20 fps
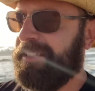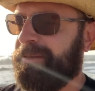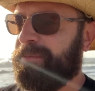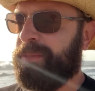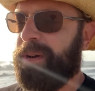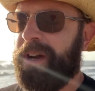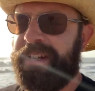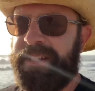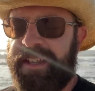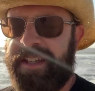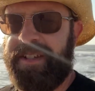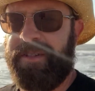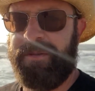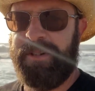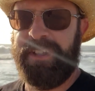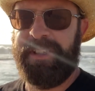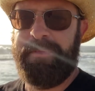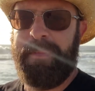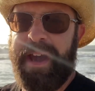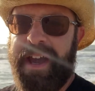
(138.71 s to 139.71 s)
price doesn't
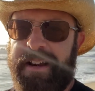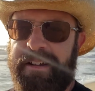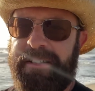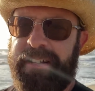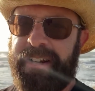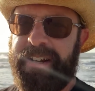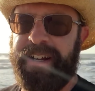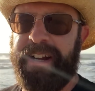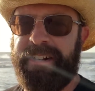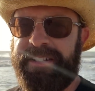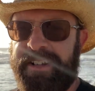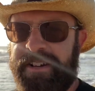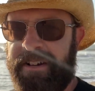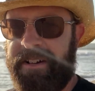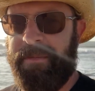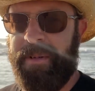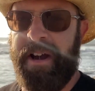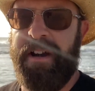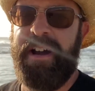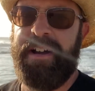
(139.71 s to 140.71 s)
really matter in the near term.
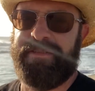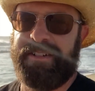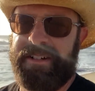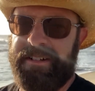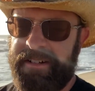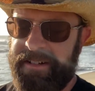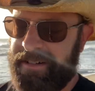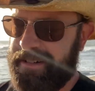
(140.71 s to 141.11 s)
However,